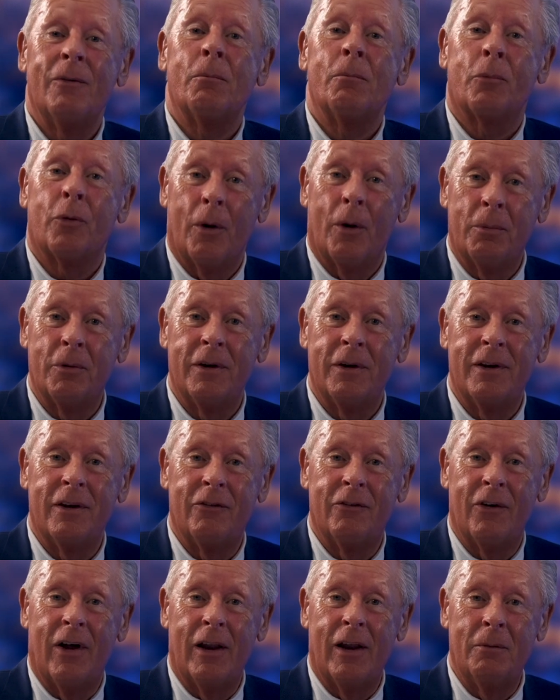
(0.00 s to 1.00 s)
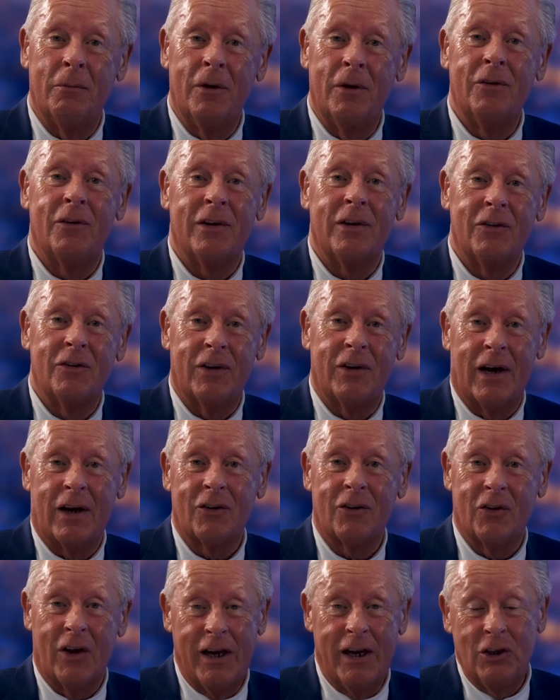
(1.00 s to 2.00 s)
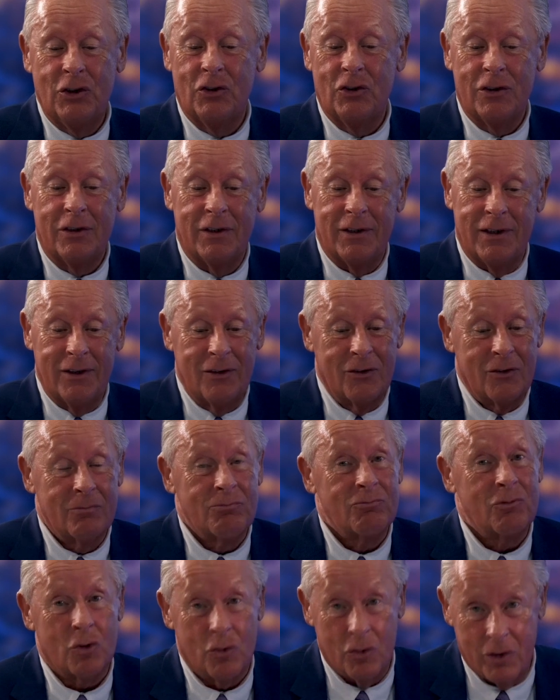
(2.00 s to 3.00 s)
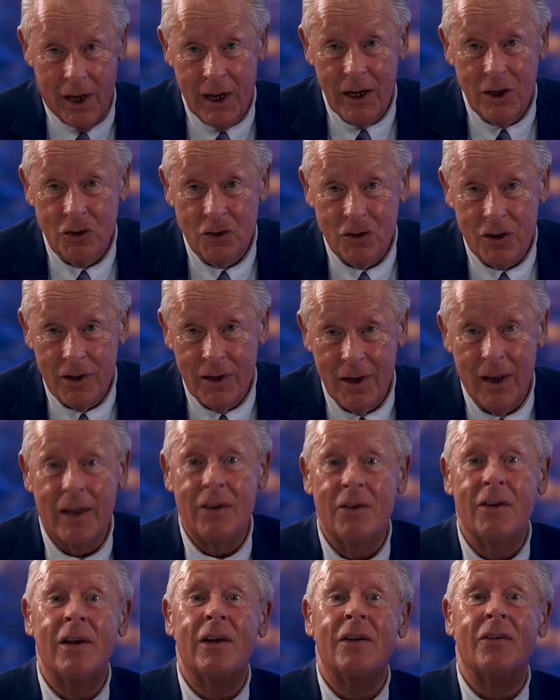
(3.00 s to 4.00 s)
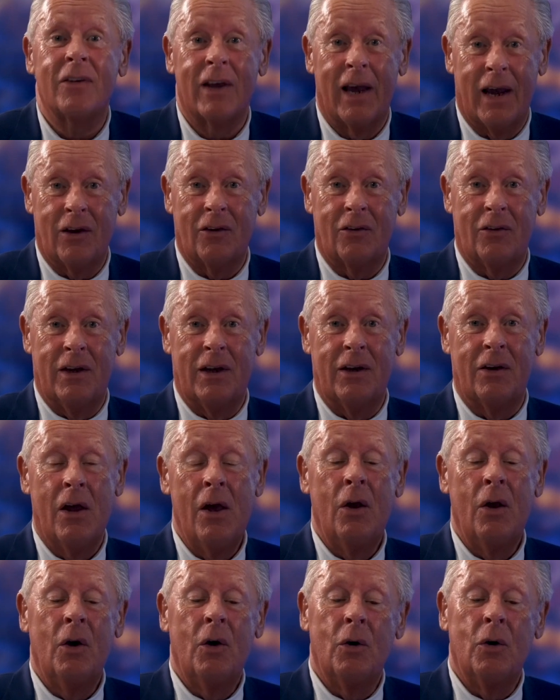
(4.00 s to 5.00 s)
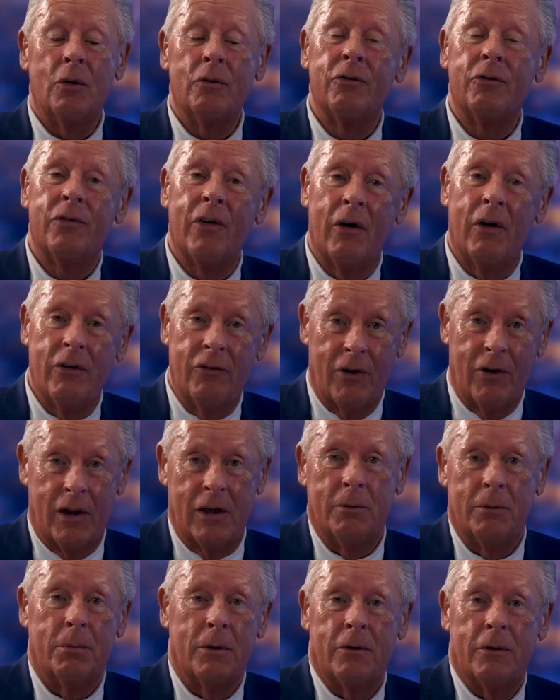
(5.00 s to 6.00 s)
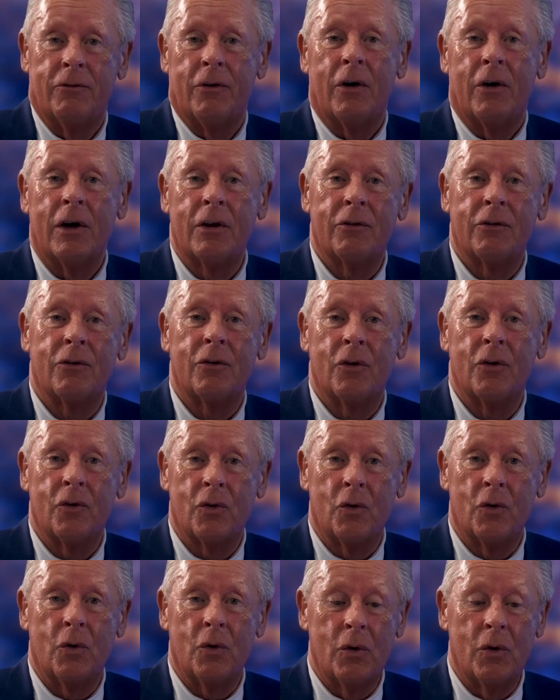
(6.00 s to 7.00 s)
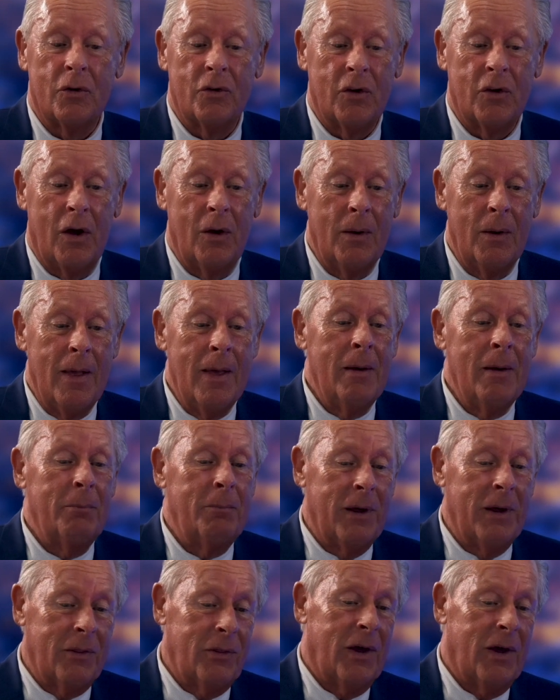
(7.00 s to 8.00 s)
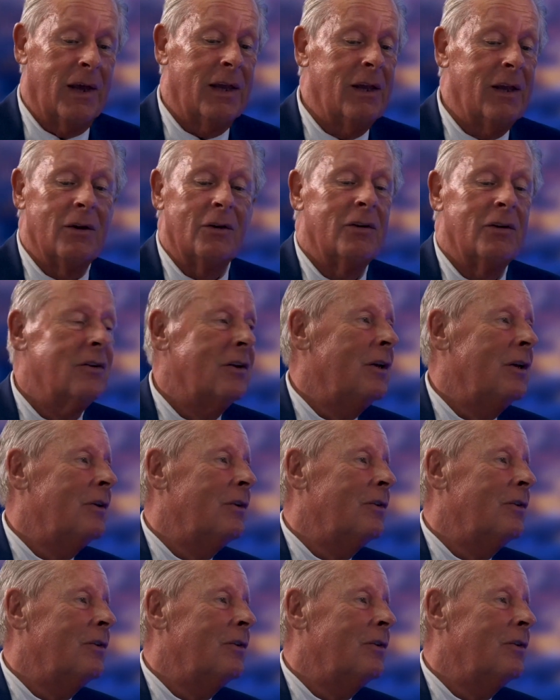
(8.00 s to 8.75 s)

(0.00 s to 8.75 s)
property development, its taxation, its creation and its exit. All very valuable advice for us all. So big thank you to you,